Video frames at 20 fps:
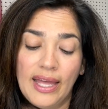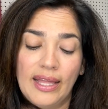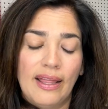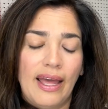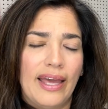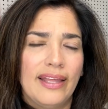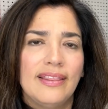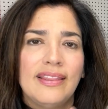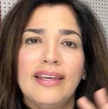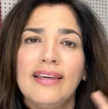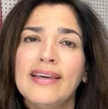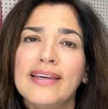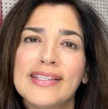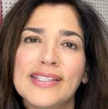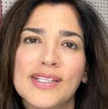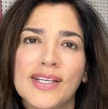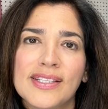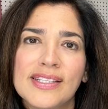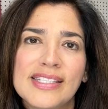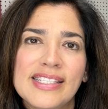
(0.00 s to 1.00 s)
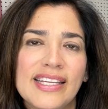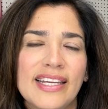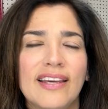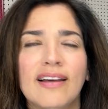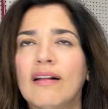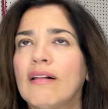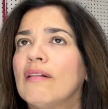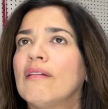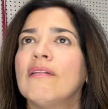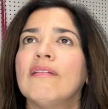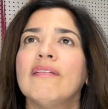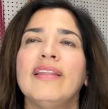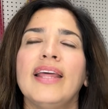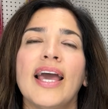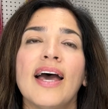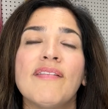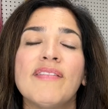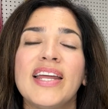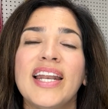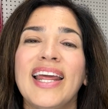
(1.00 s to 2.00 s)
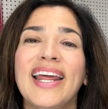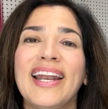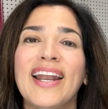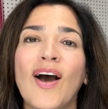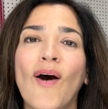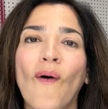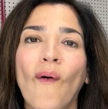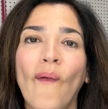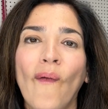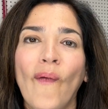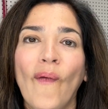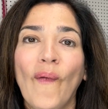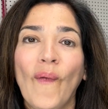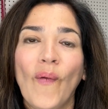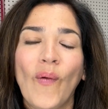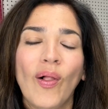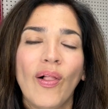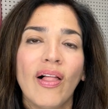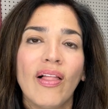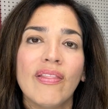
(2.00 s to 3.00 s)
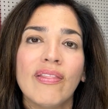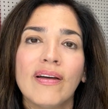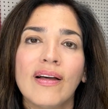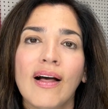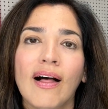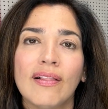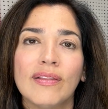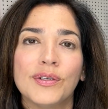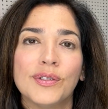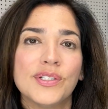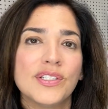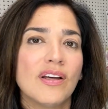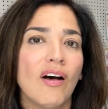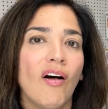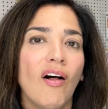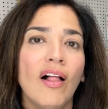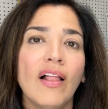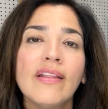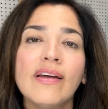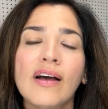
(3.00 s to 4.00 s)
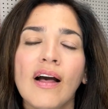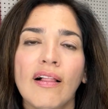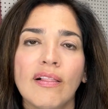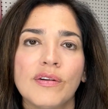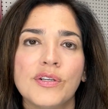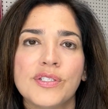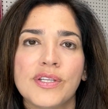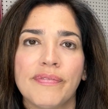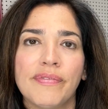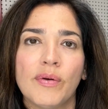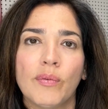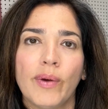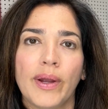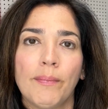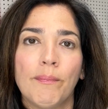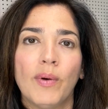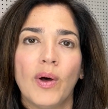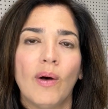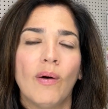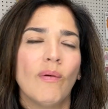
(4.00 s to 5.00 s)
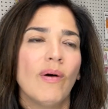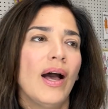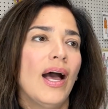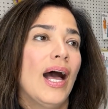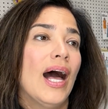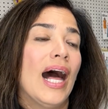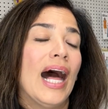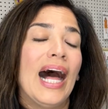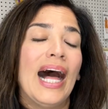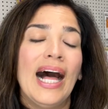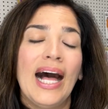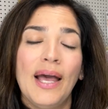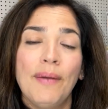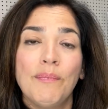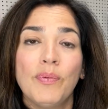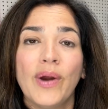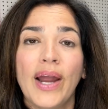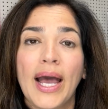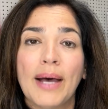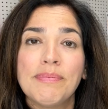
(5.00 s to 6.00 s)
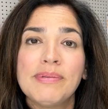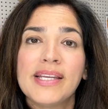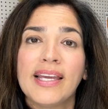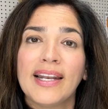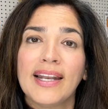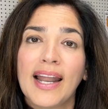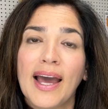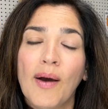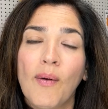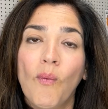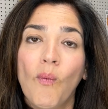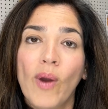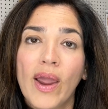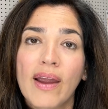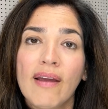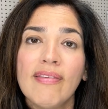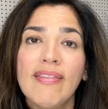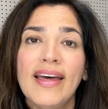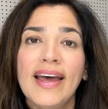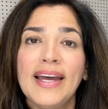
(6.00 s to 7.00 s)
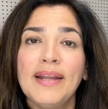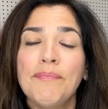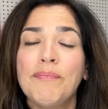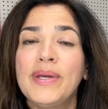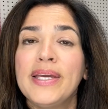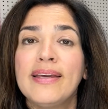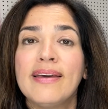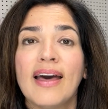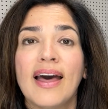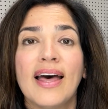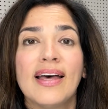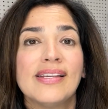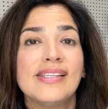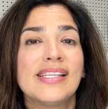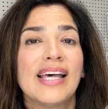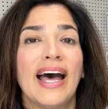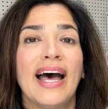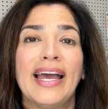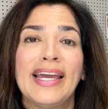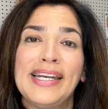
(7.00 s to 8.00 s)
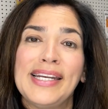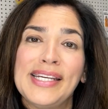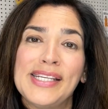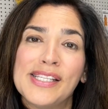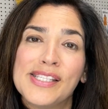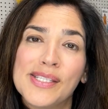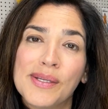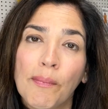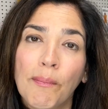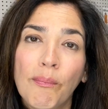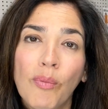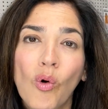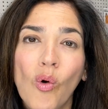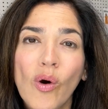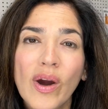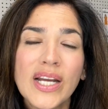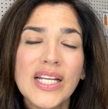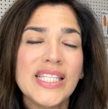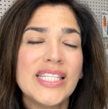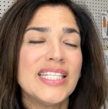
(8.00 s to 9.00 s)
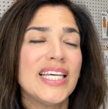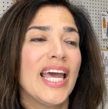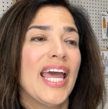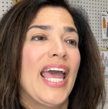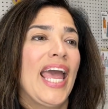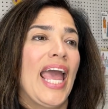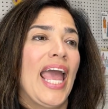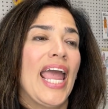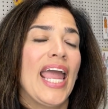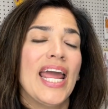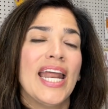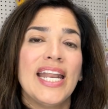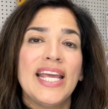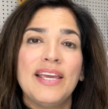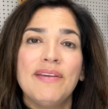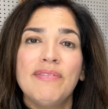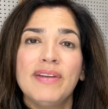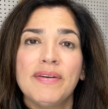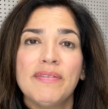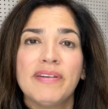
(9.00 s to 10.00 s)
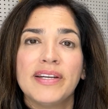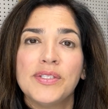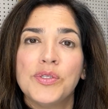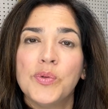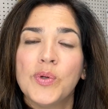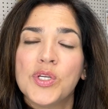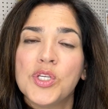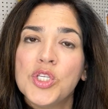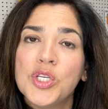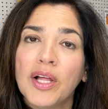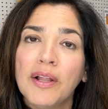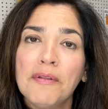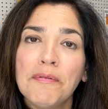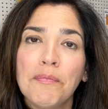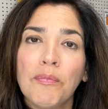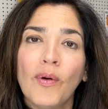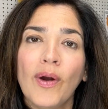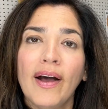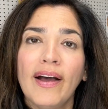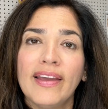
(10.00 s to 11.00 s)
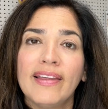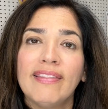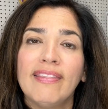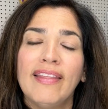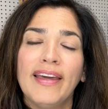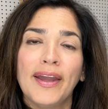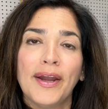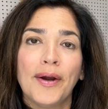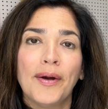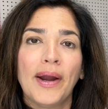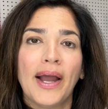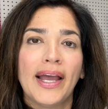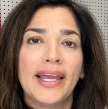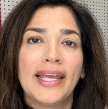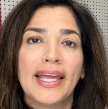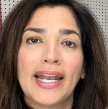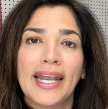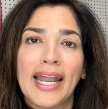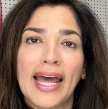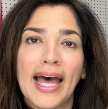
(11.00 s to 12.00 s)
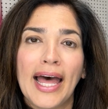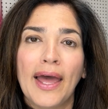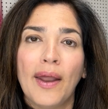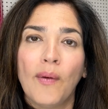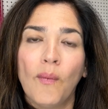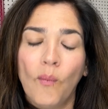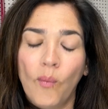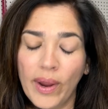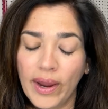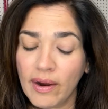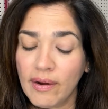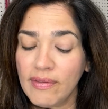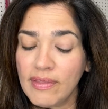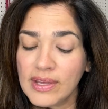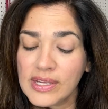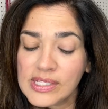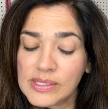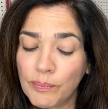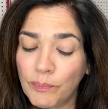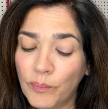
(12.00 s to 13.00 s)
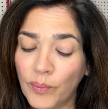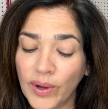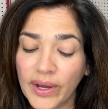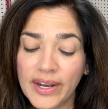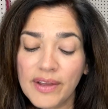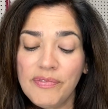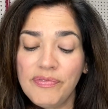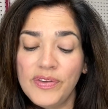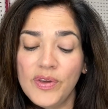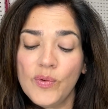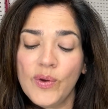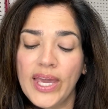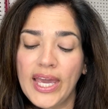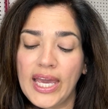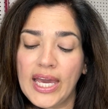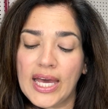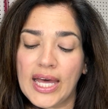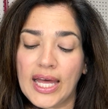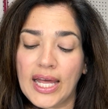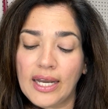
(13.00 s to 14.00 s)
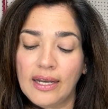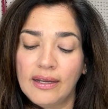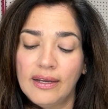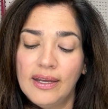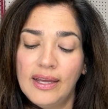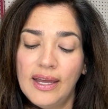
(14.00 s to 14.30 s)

I think it's on sale. They have it in all the colors of the rainbow. I perhaps cannot wear that because I need support. And even if I do a shelf bra in there, I cannot wear this. But if you can,